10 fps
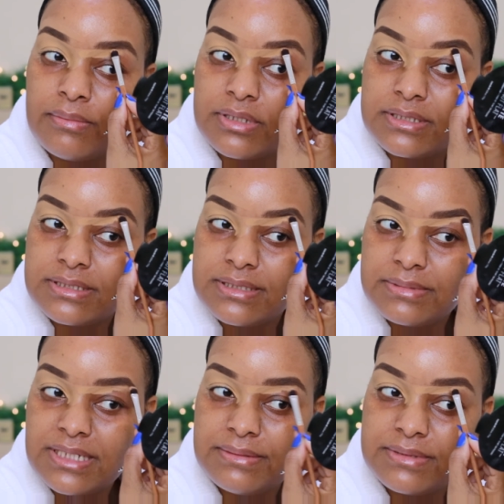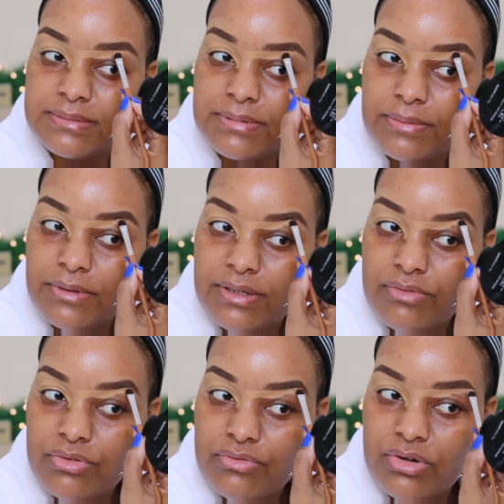because sometimes people,
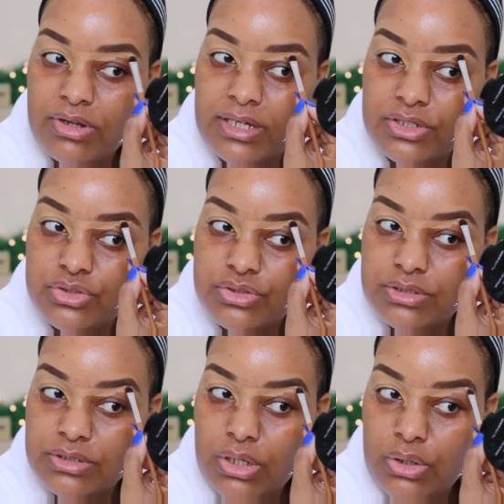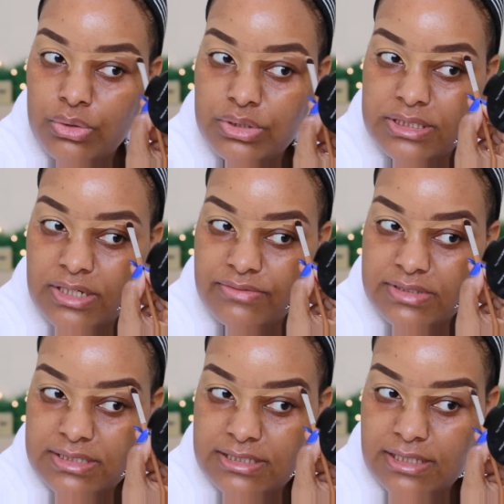if you've got like a low
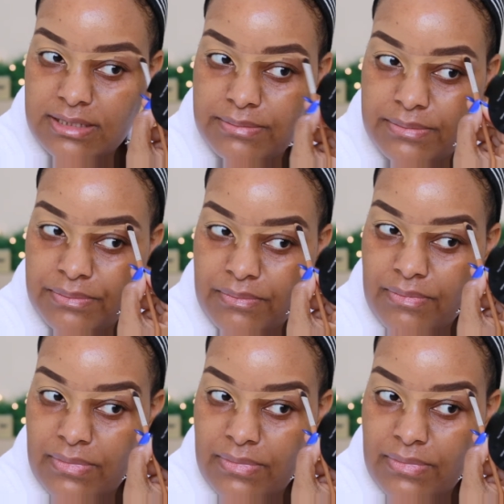self-esteem,